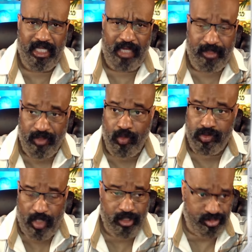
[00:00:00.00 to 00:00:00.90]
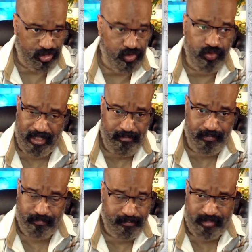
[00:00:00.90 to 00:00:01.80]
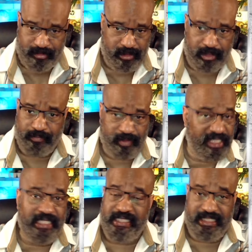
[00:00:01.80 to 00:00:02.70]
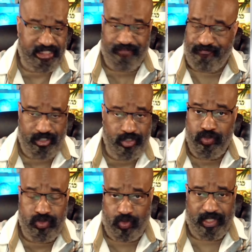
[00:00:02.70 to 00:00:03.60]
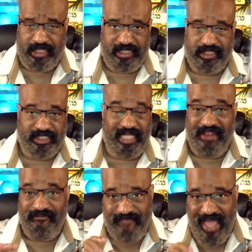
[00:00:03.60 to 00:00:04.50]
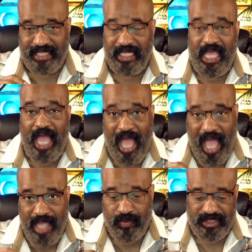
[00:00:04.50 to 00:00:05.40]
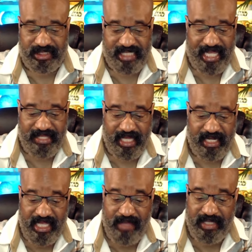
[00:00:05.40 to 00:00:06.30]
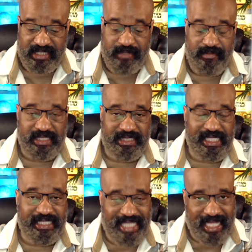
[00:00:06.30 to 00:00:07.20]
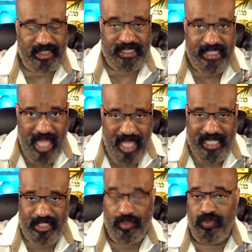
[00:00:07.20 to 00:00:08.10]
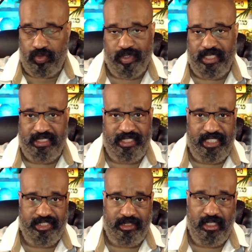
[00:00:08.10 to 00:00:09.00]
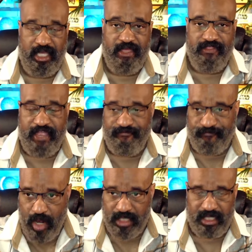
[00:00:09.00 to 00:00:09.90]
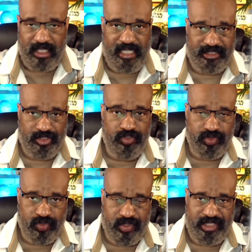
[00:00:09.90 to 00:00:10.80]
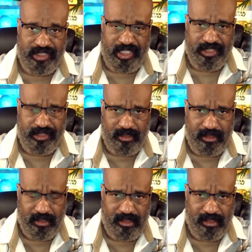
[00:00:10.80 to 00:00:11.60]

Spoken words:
I mean, those are two completely different news organizations. In fact, I would say that MSNBC is actually not a news organization. They front as a news organization.